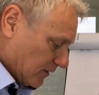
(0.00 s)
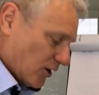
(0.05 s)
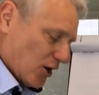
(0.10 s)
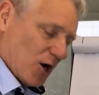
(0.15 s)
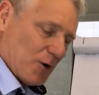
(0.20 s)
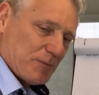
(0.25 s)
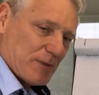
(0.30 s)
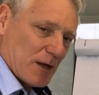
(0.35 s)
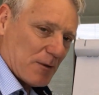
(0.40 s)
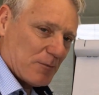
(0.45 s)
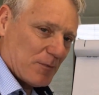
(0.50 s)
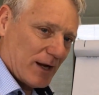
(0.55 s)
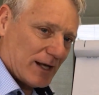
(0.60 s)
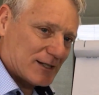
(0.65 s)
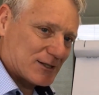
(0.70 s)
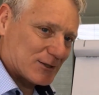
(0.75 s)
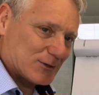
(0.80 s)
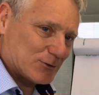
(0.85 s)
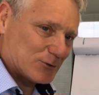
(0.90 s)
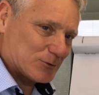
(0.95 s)
I hope that
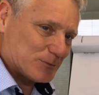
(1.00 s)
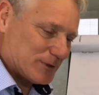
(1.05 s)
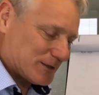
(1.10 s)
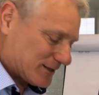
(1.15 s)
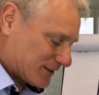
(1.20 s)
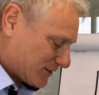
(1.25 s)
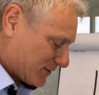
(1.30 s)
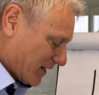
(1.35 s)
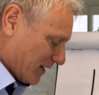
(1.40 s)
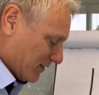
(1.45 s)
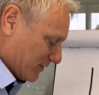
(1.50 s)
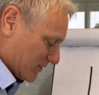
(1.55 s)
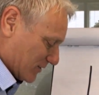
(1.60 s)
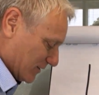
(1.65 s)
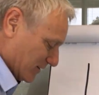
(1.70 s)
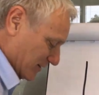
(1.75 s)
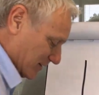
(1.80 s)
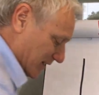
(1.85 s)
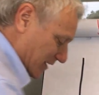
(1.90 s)
makes a little bit of sense.